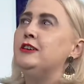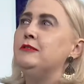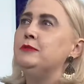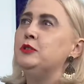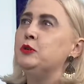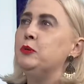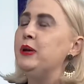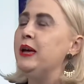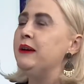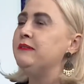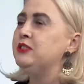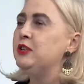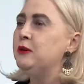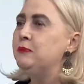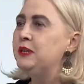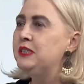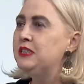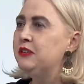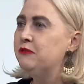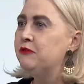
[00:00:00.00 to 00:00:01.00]
So we have so
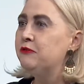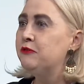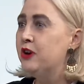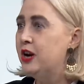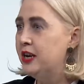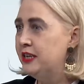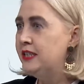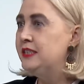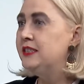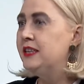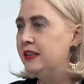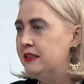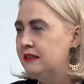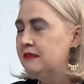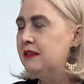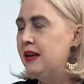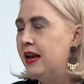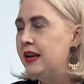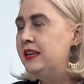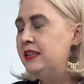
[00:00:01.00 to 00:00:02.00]
many different varieties,
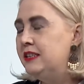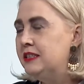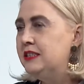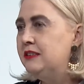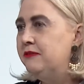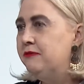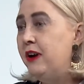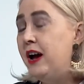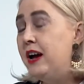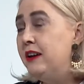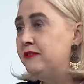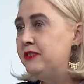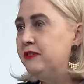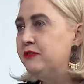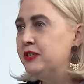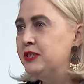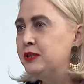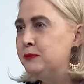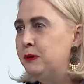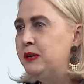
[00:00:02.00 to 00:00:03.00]
85
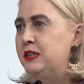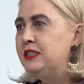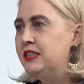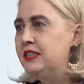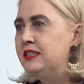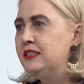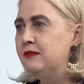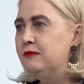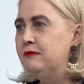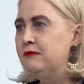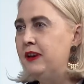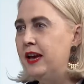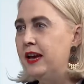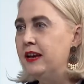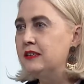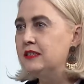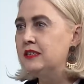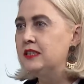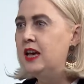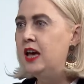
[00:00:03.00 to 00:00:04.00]
different species in
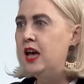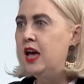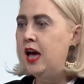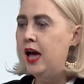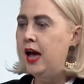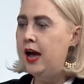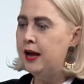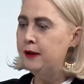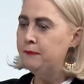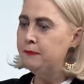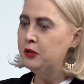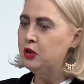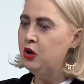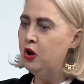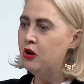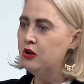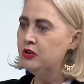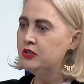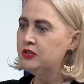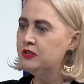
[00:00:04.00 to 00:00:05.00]
fact. And
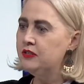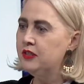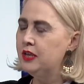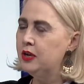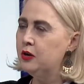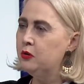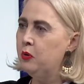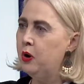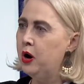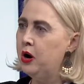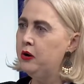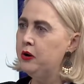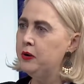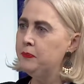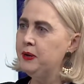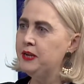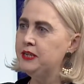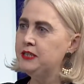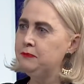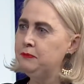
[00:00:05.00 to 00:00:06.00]
because the
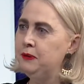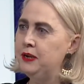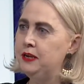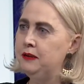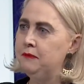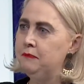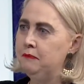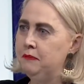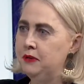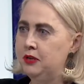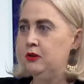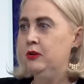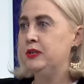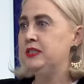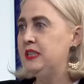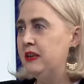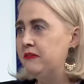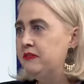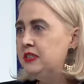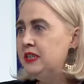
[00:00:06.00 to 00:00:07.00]
aquarium has been,
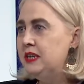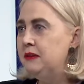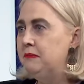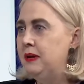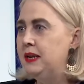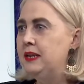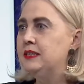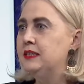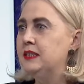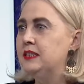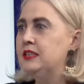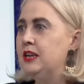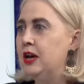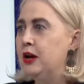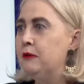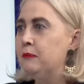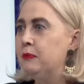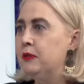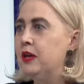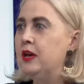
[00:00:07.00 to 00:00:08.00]
17 meters in
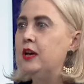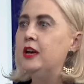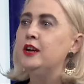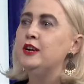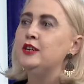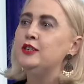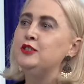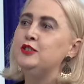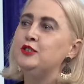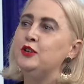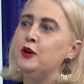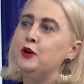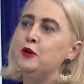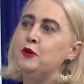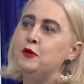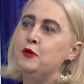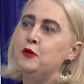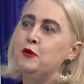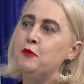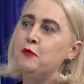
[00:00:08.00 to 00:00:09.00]
depth,
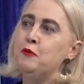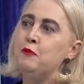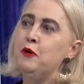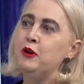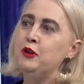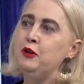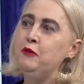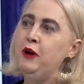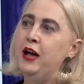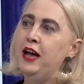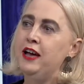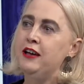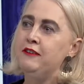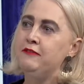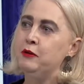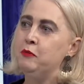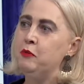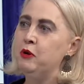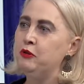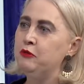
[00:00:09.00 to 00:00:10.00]
so what you'll have
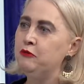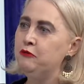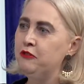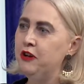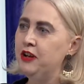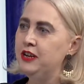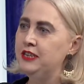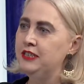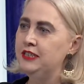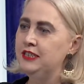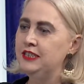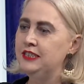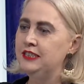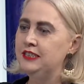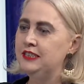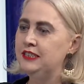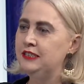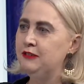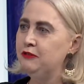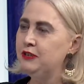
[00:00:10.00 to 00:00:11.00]
and what you'll find
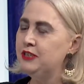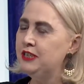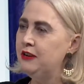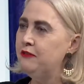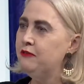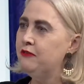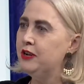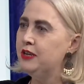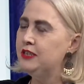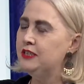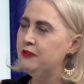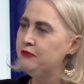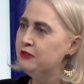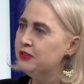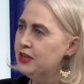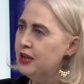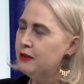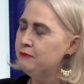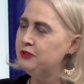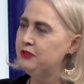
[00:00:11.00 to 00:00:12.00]
is
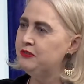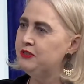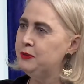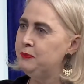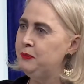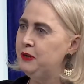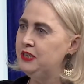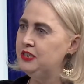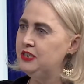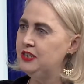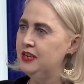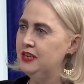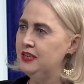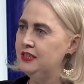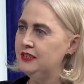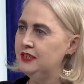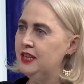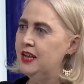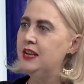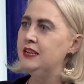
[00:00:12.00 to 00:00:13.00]
different types of
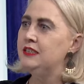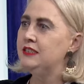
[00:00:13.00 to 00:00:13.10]
species.